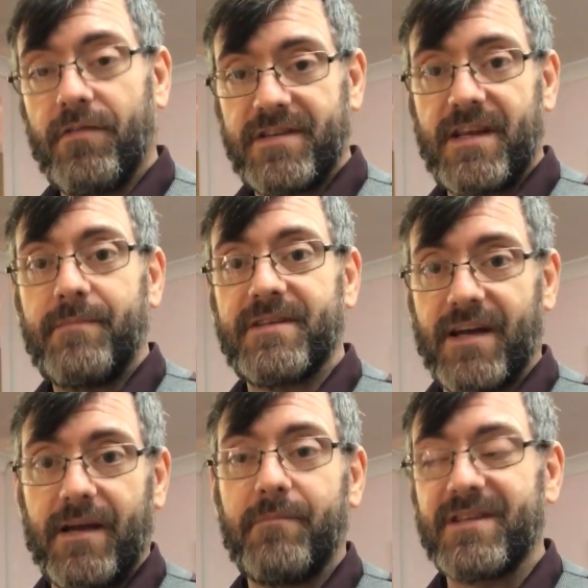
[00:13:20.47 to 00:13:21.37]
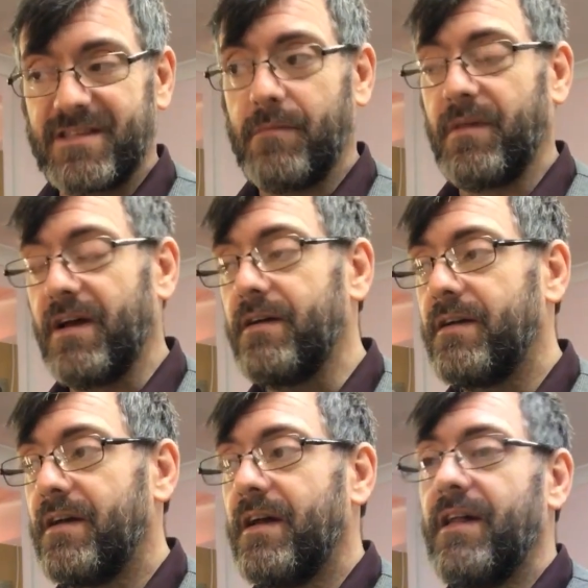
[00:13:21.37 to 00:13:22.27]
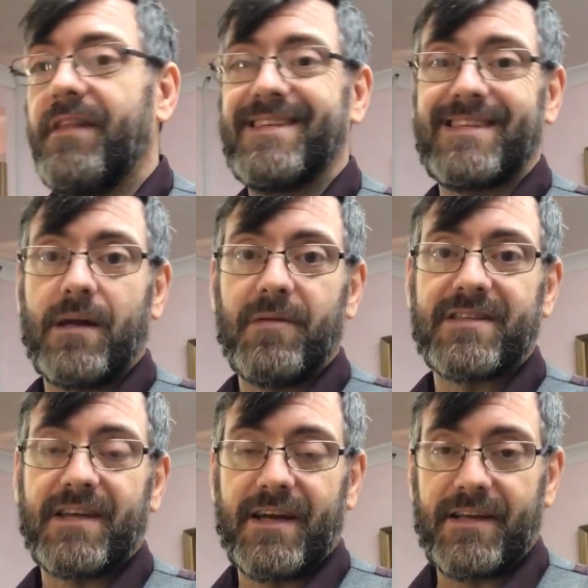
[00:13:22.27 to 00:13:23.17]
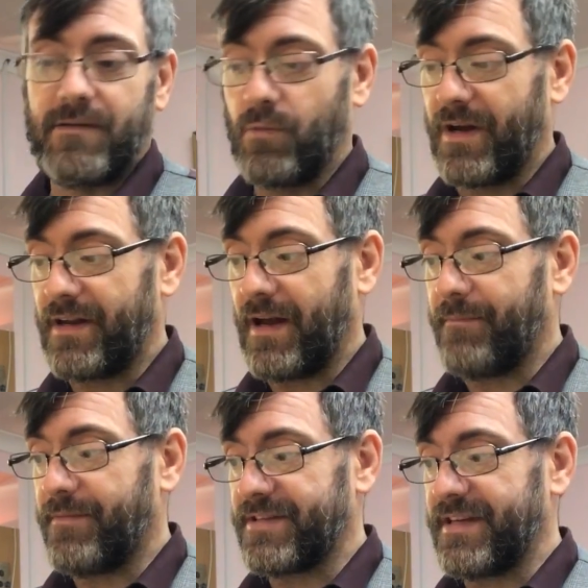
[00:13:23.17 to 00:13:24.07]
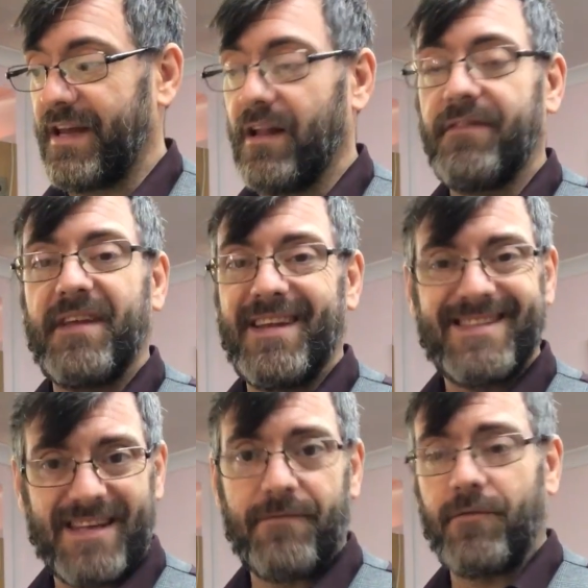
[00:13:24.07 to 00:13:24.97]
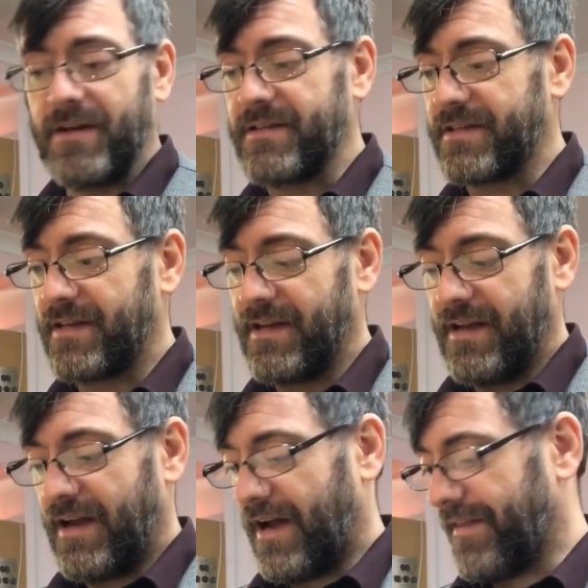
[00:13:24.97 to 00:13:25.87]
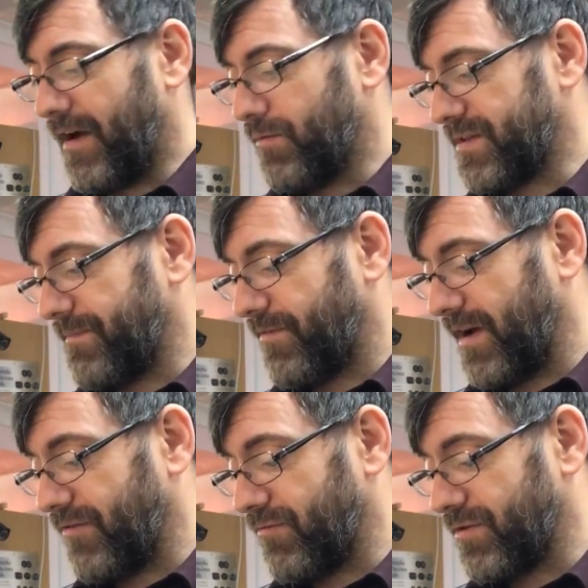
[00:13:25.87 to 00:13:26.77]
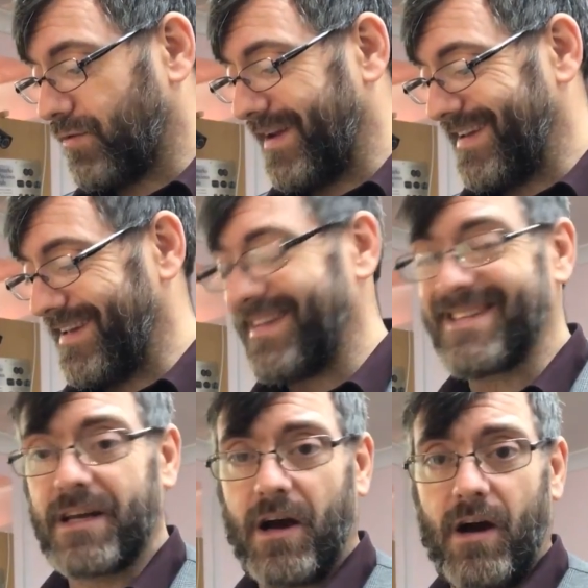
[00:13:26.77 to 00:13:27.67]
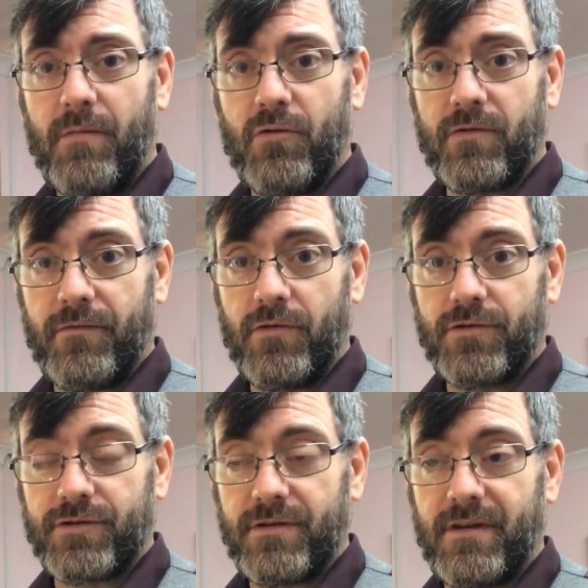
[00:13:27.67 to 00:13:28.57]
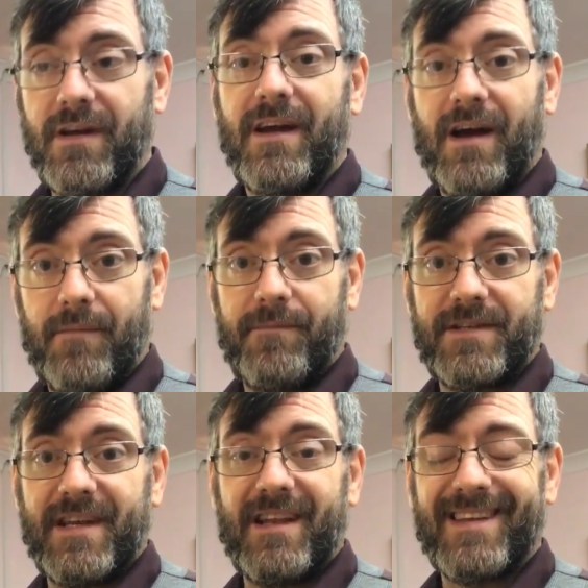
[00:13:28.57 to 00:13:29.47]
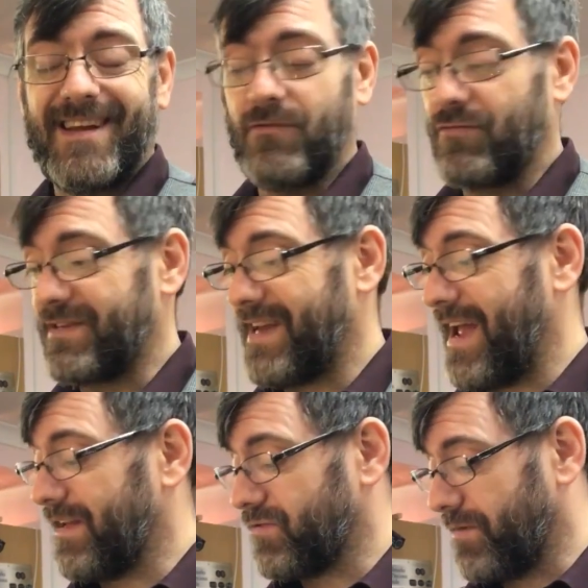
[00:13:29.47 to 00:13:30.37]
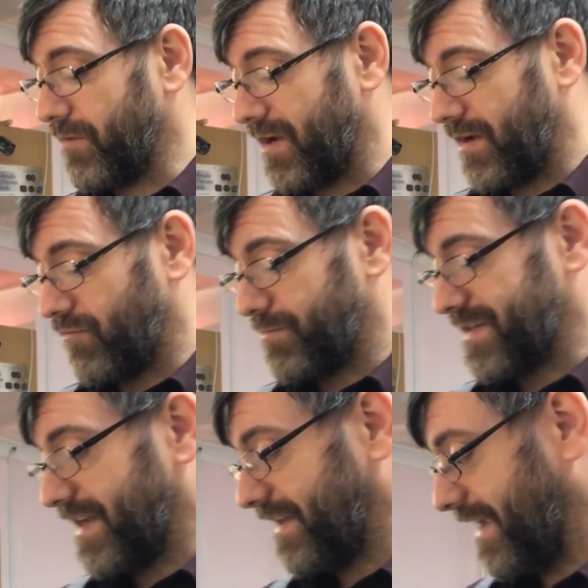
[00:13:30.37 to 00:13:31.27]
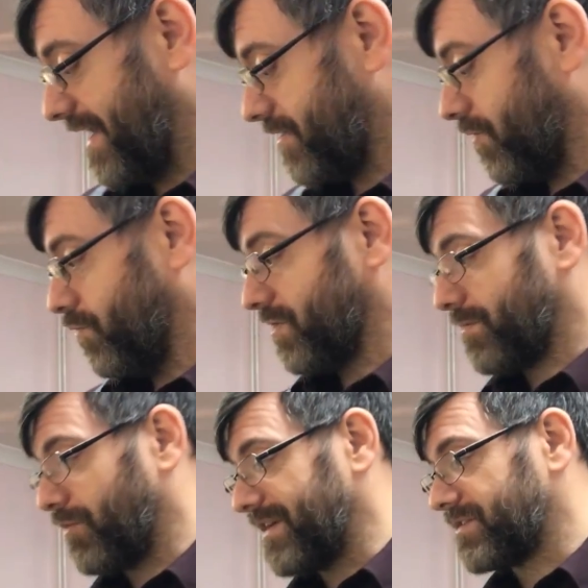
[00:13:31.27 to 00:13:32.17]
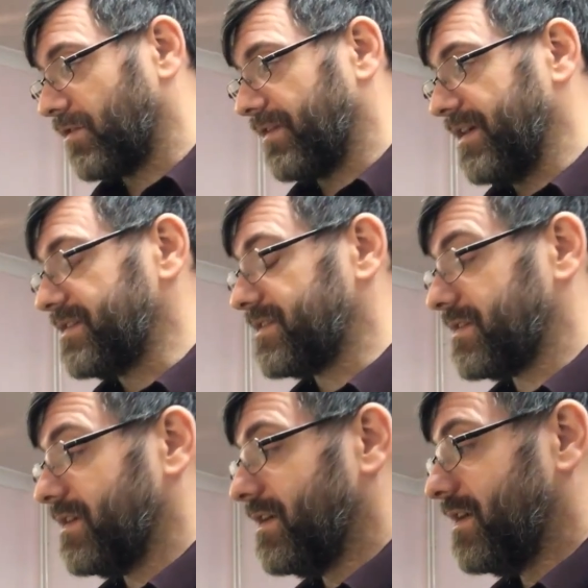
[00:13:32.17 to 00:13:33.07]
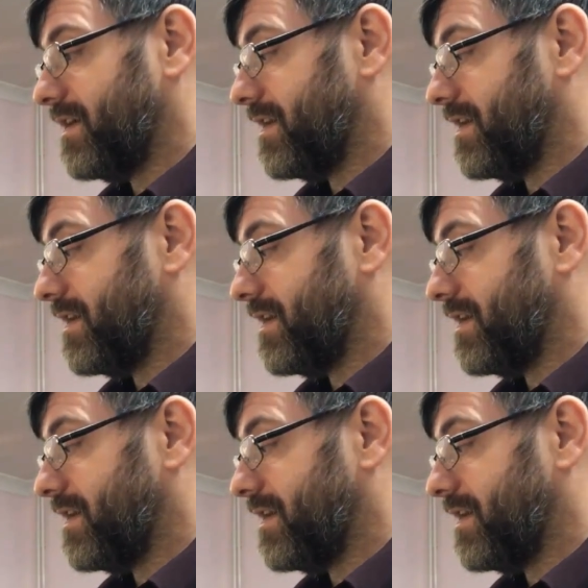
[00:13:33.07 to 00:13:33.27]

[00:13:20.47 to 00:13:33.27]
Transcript: Not the same design, but similar. There's a double-sided one up for sale that is different and that was up for 120 and there's a cardboard version up for sale at 110 so I'm not 100% yet on what a price on this